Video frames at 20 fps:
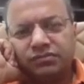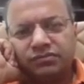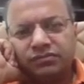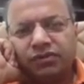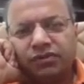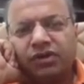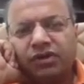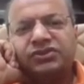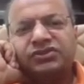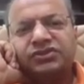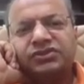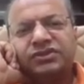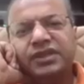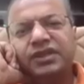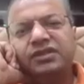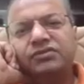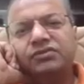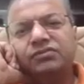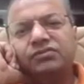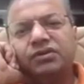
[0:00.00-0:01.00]
What
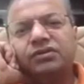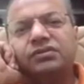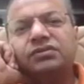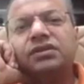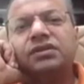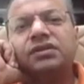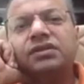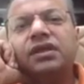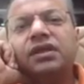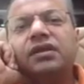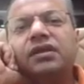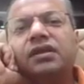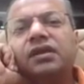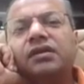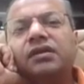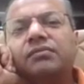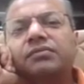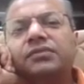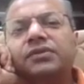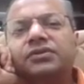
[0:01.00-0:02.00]
changed was that there
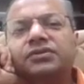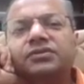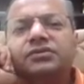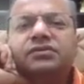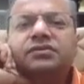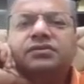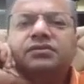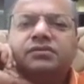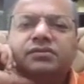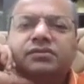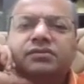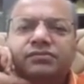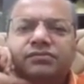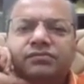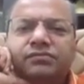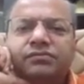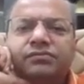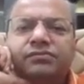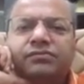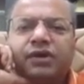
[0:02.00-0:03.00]
came this
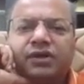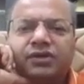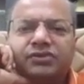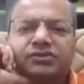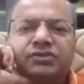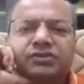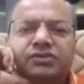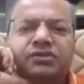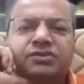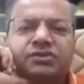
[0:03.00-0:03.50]
faster